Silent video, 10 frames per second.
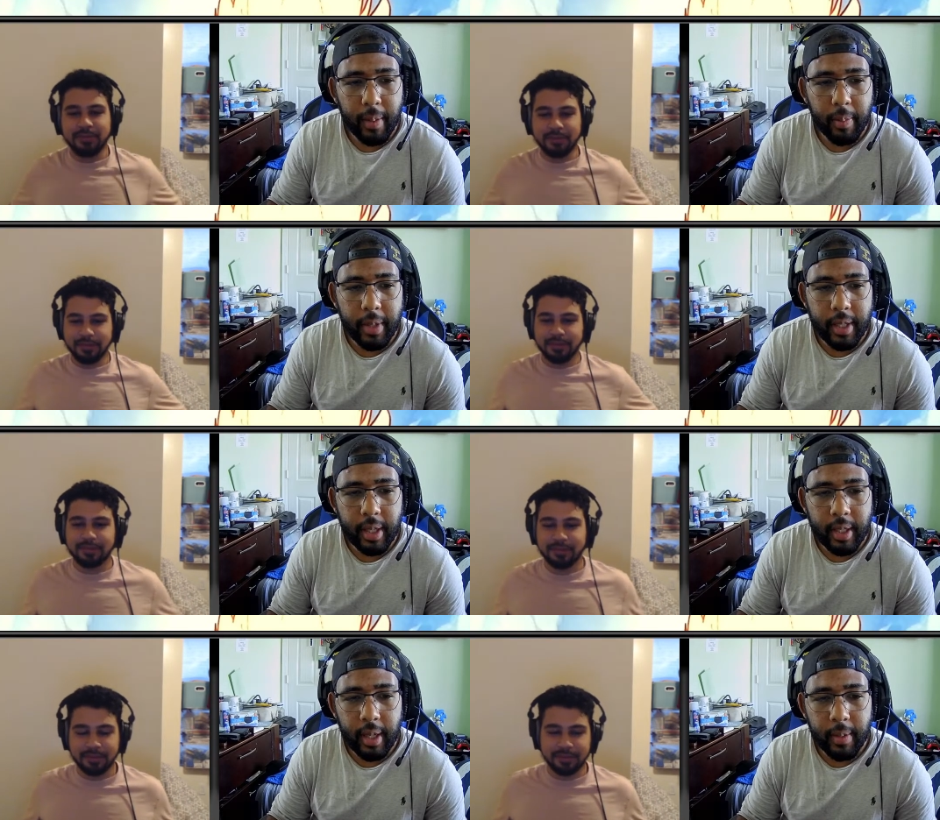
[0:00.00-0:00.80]
Speaker 1: please
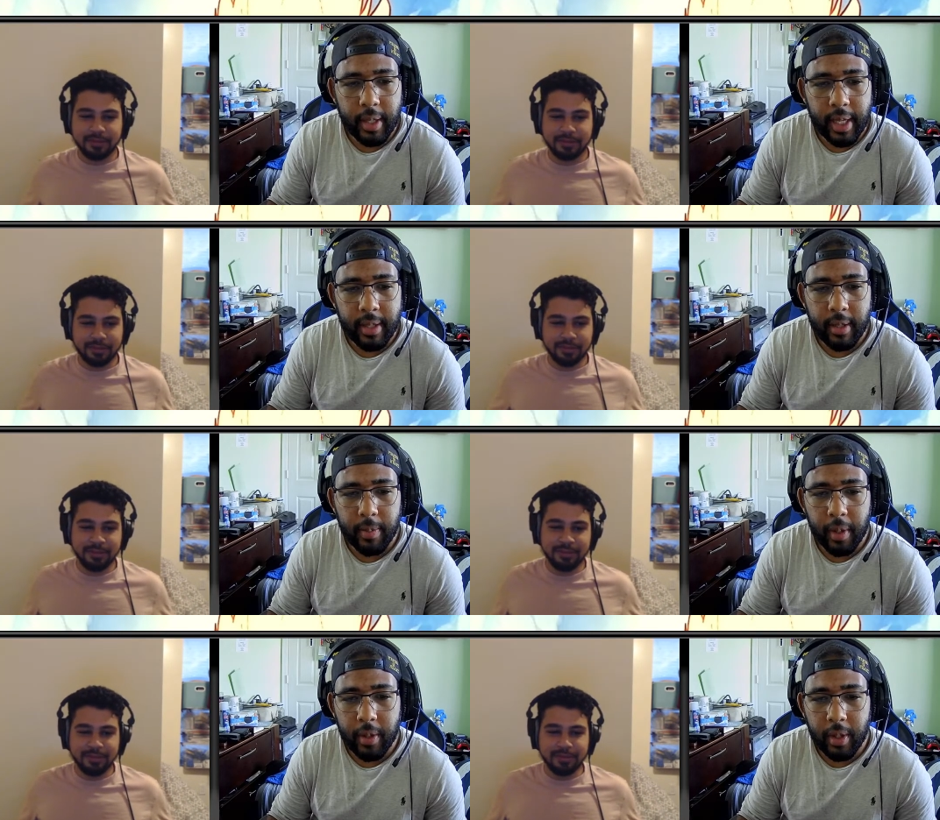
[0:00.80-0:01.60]
accept this as a small
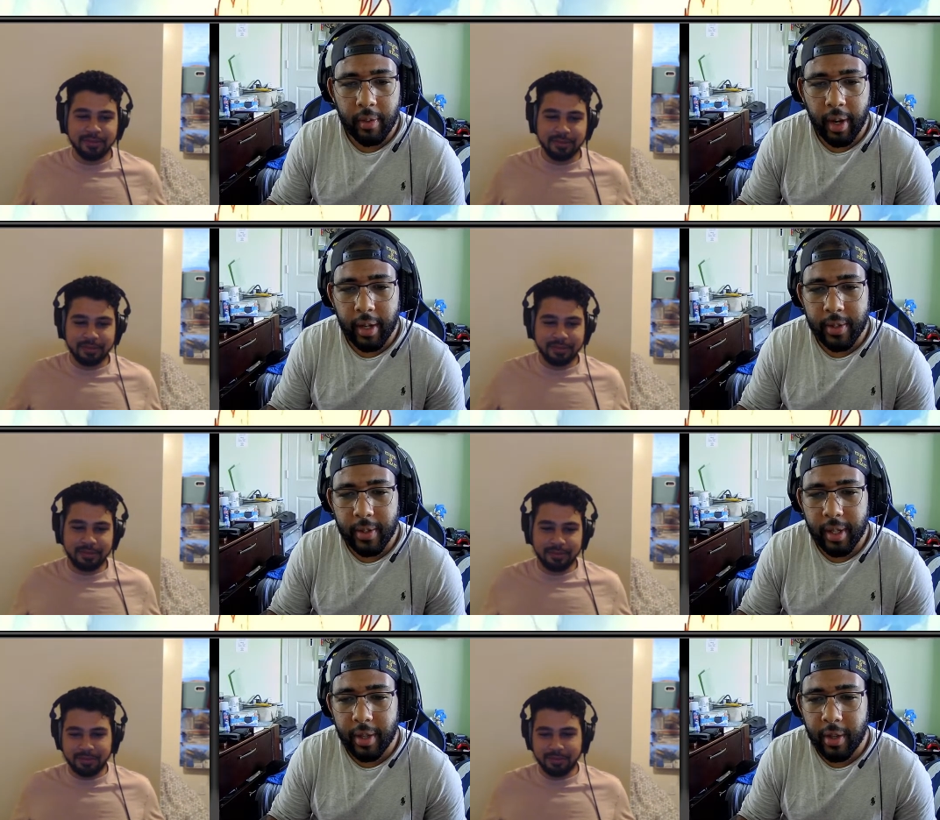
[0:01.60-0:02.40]
token of gratitude and
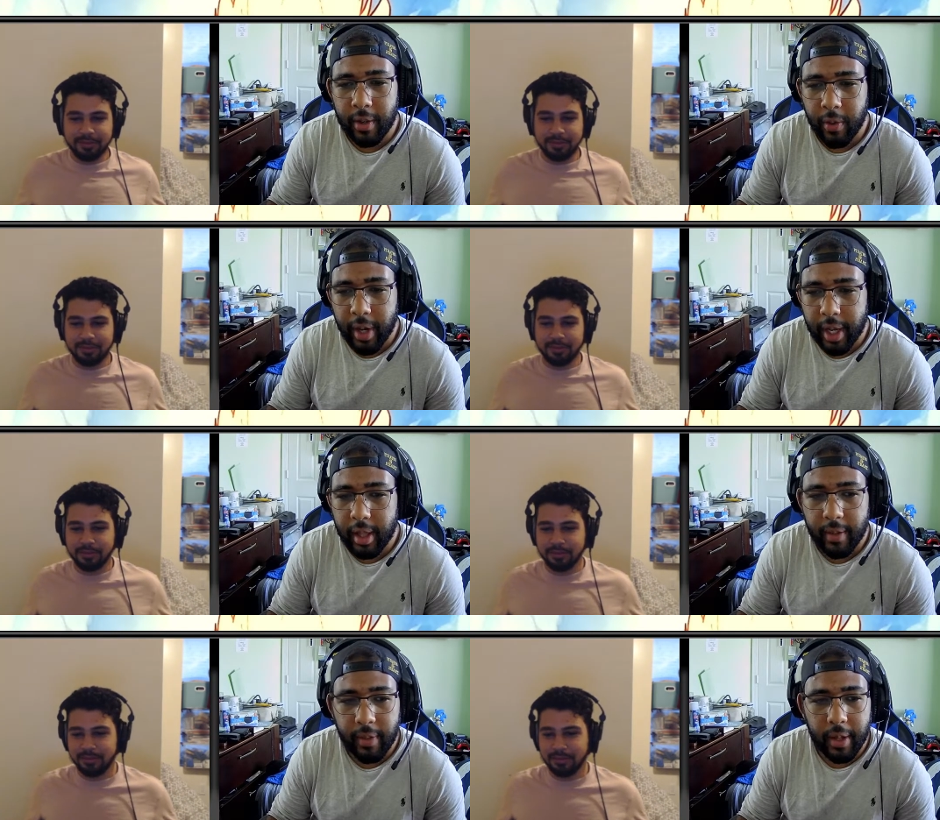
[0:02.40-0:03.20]
a grand love
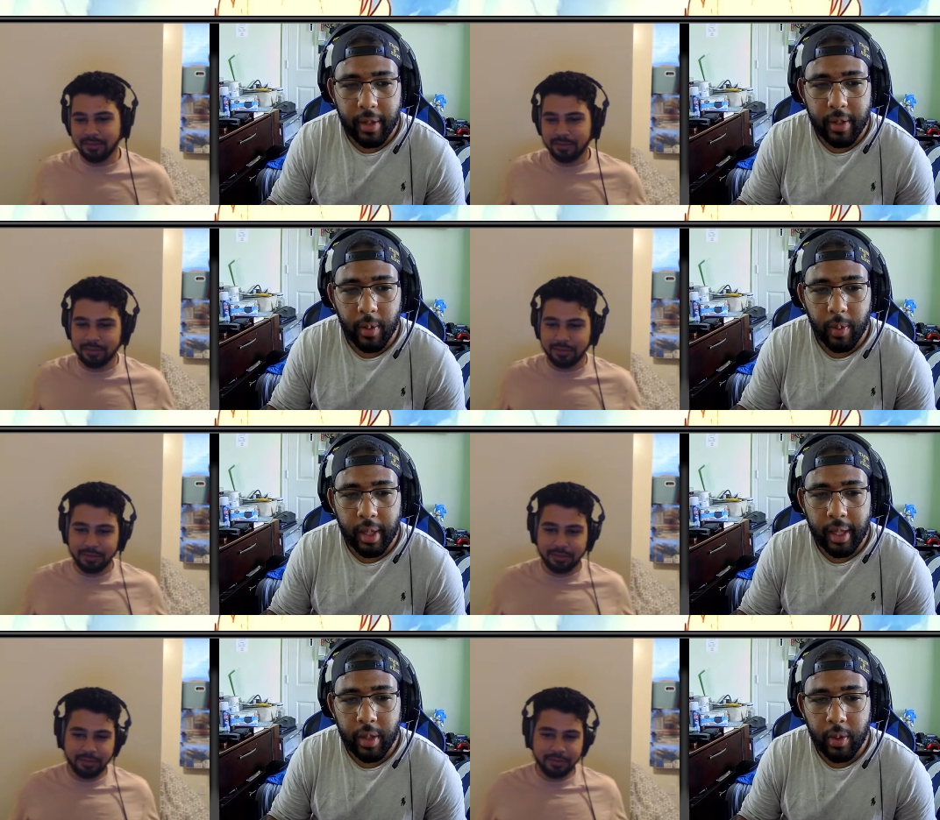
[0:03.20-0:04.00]
letter to the world that
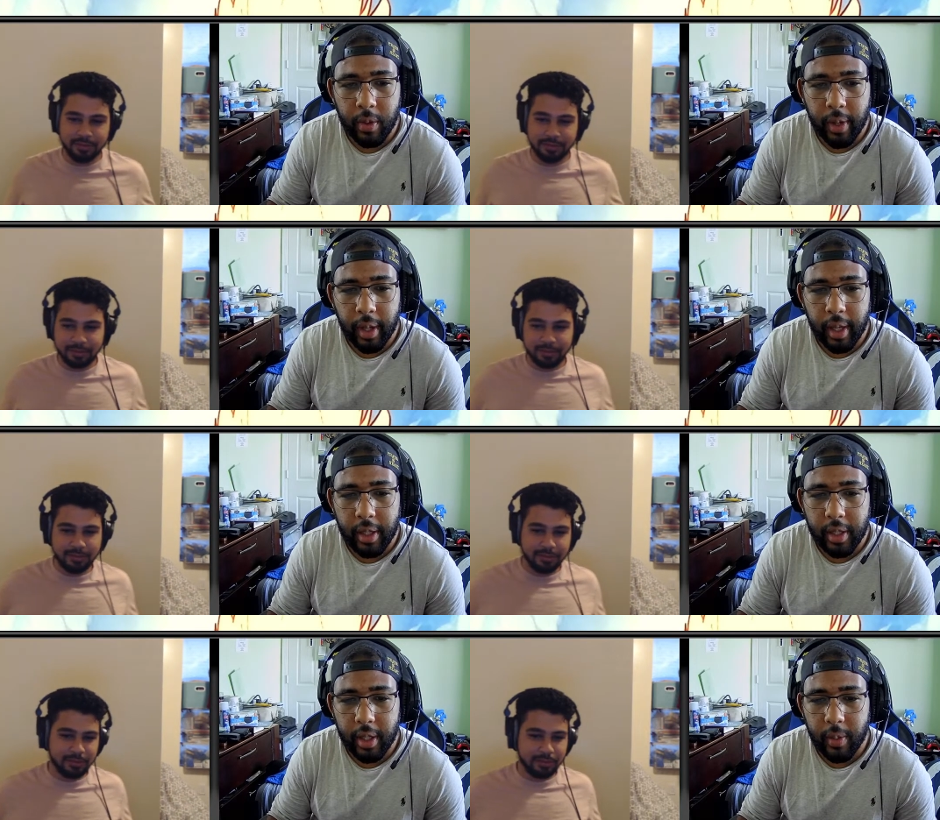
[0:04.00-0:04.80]
you created and
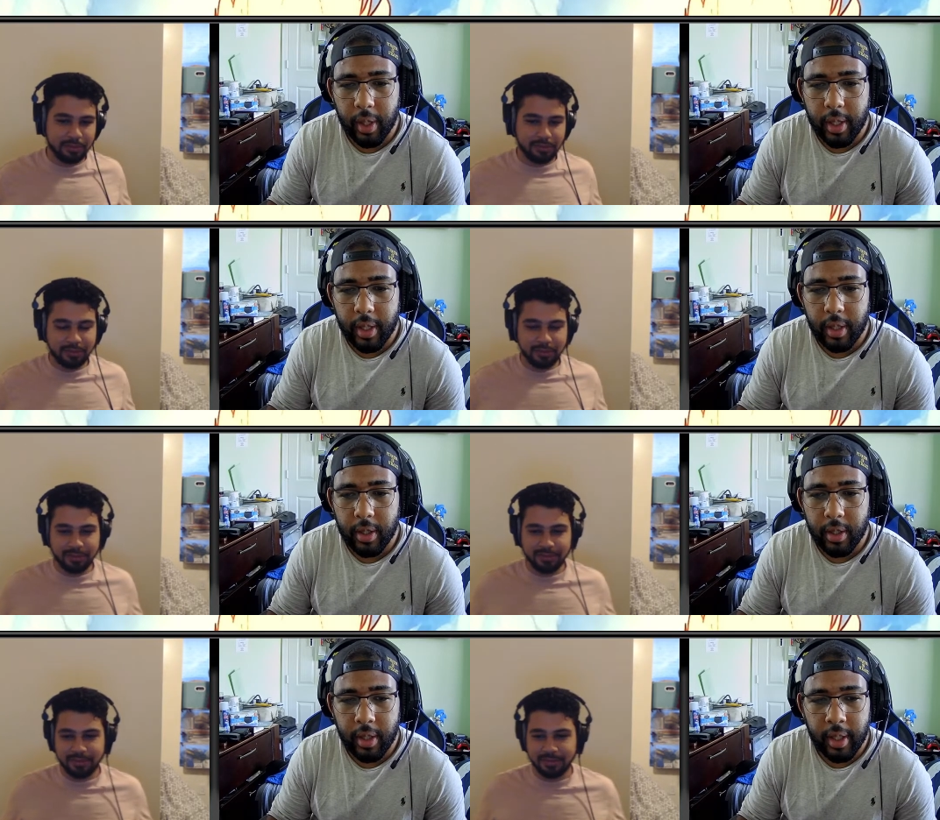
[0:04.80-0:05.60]
share with us on
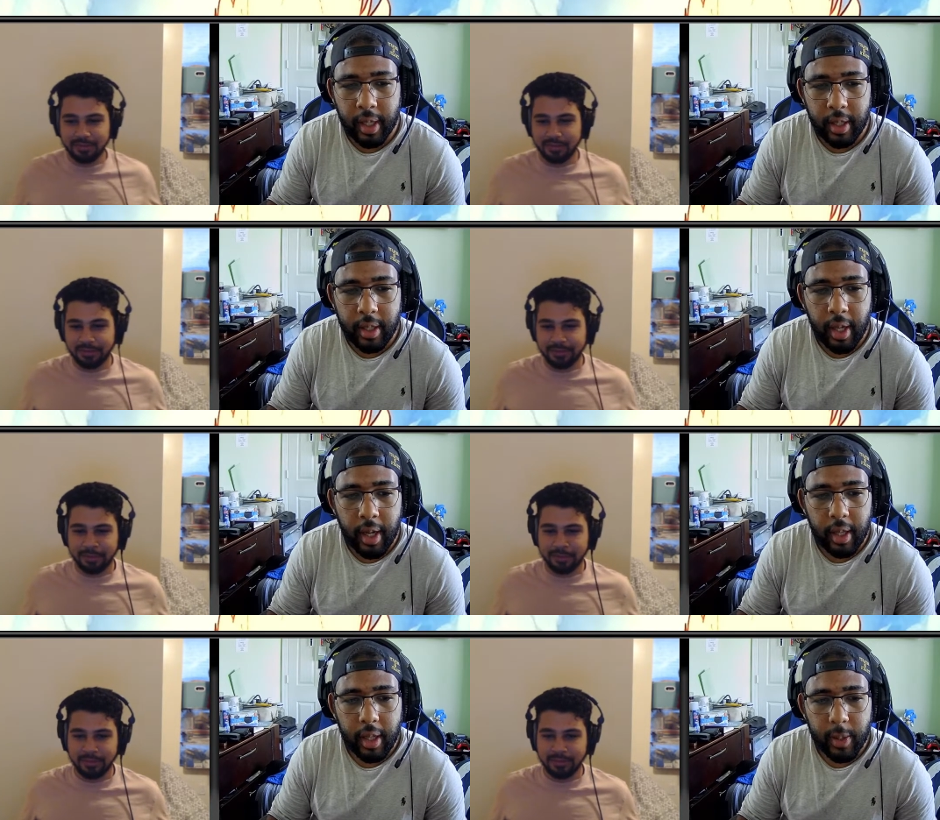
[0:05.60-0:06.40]
Children of the 90s.
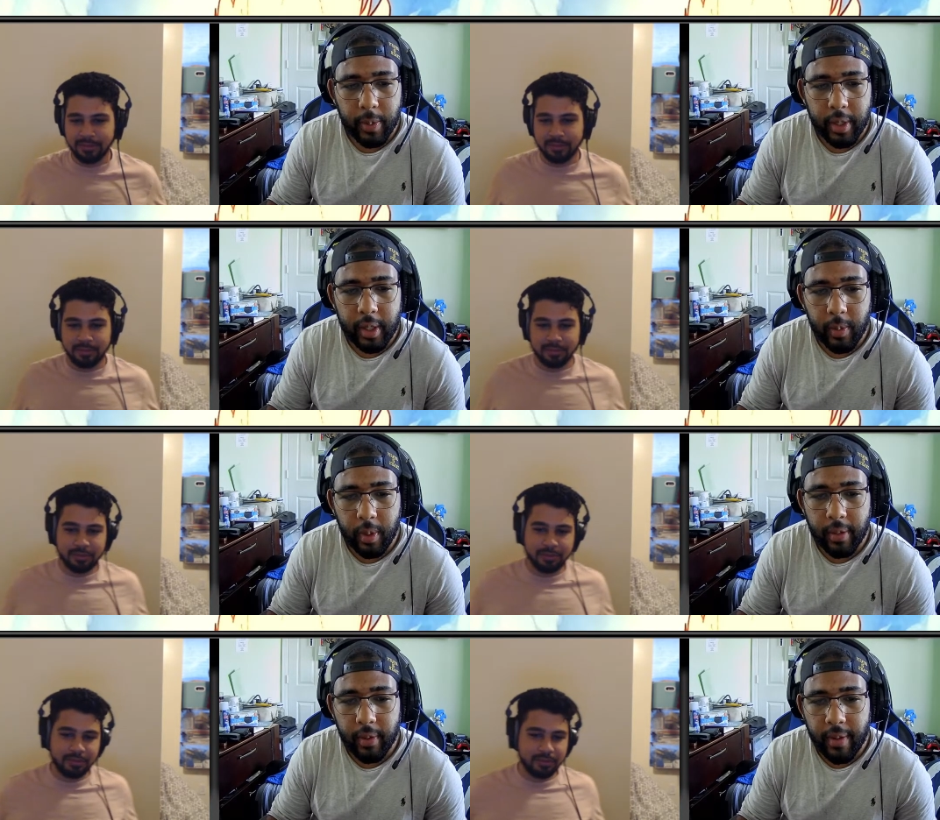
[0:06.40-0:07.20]
The inspiration will
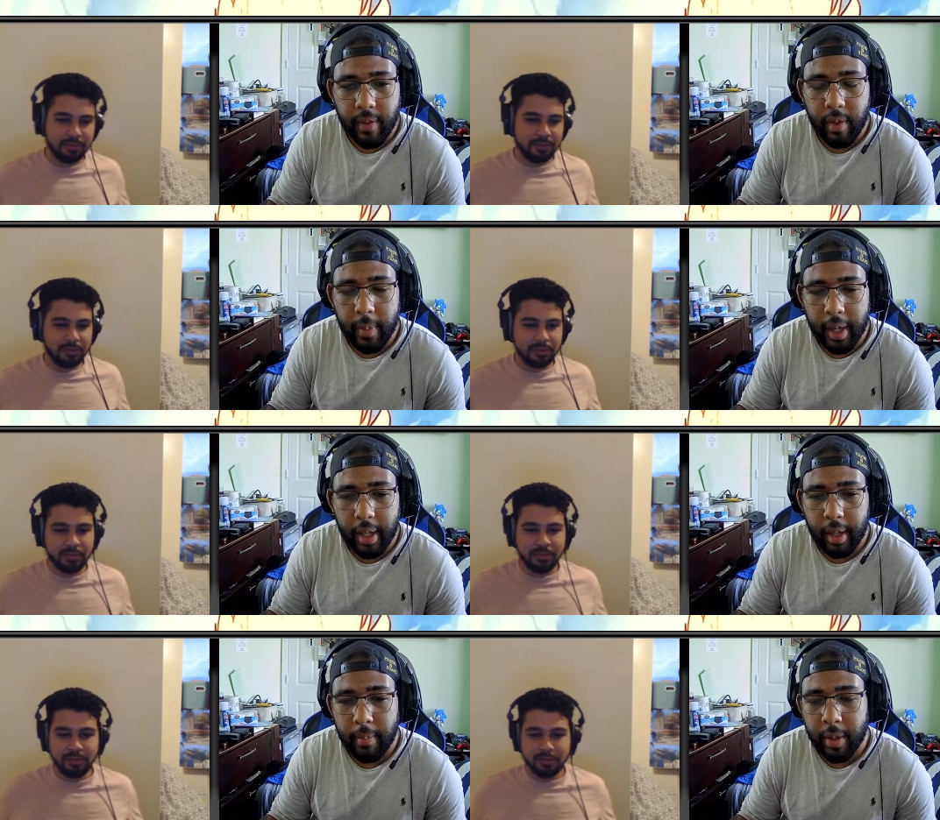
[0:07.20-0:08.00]
forever remain
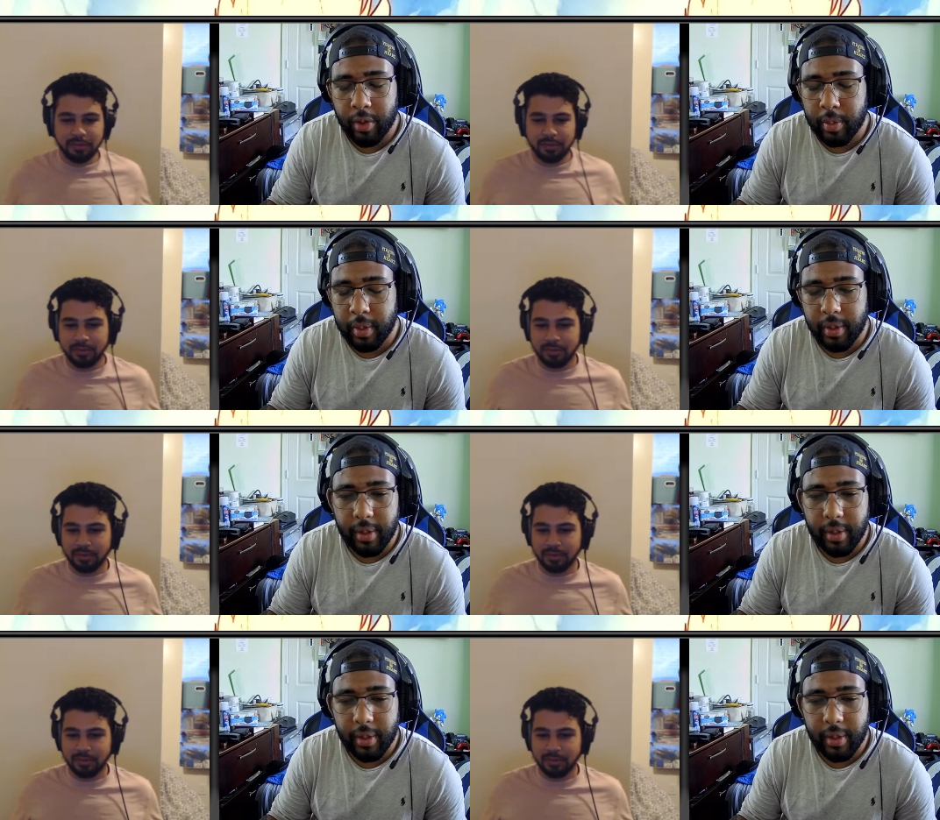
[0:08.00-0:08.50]
immeasurable.